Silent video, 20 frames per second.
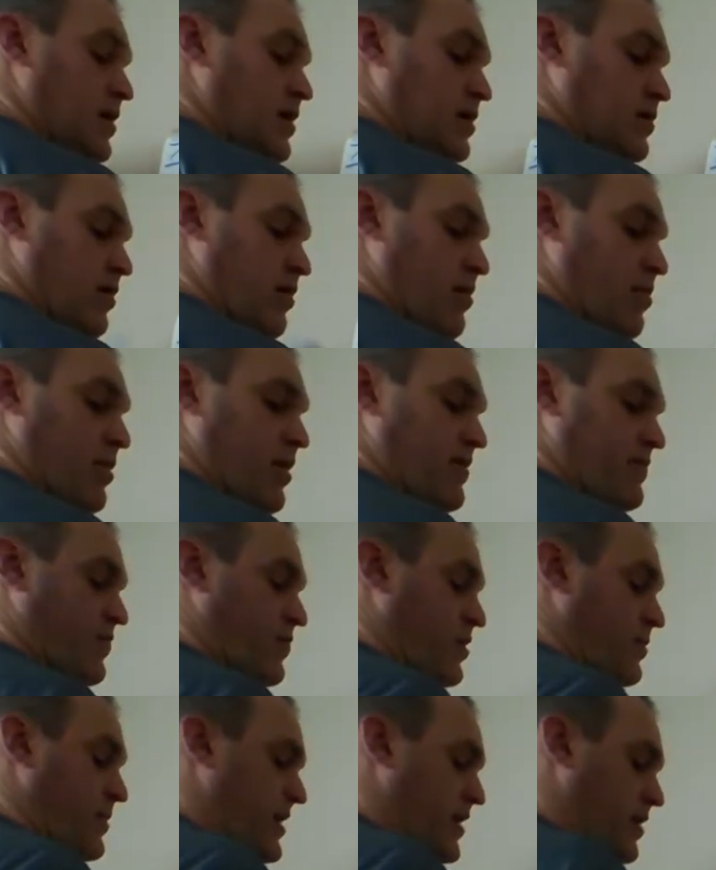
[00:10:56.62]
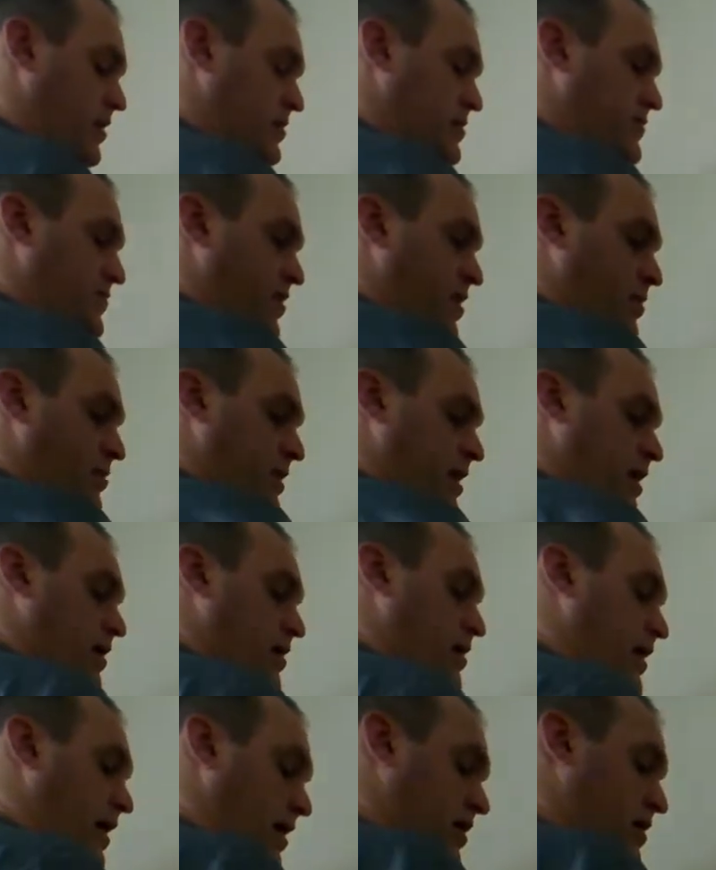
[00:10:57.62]
21.4 meters from here
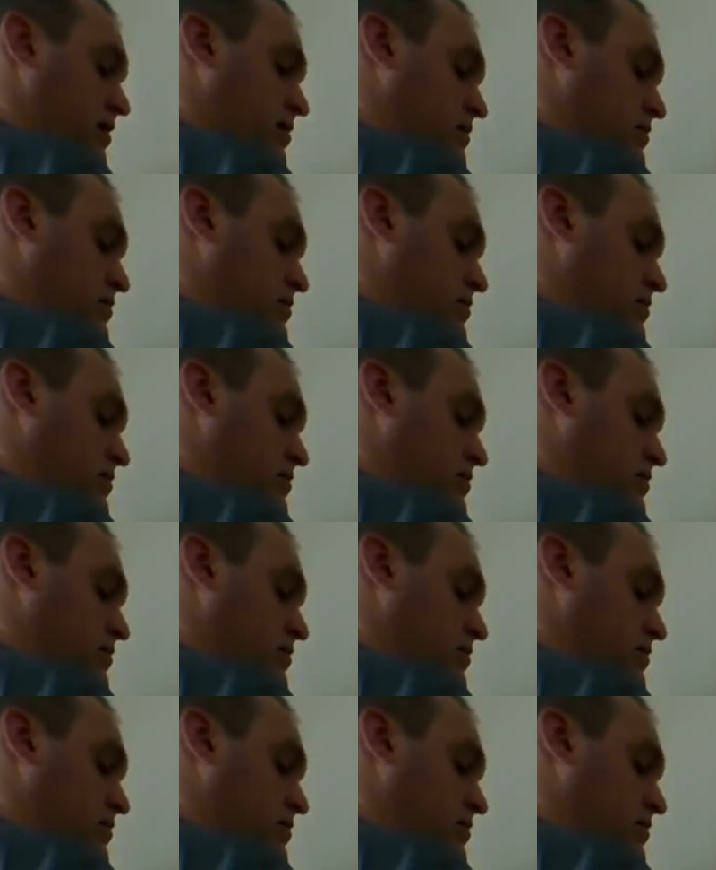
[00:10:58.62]
to here.